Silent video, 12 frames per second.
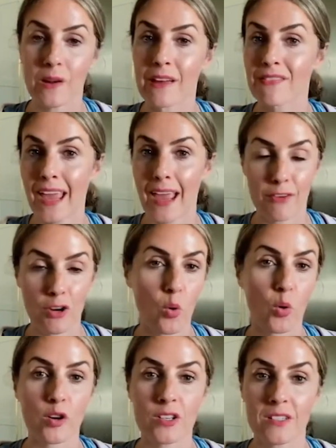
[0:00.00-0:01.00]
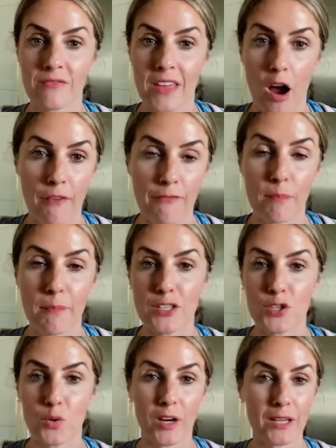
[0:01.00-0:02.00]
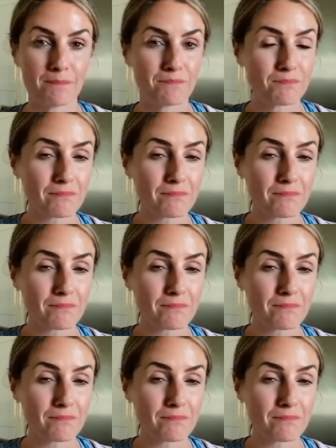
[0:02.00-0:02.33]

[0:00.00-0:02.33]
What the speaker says: If they have a course, if they offer mentoring,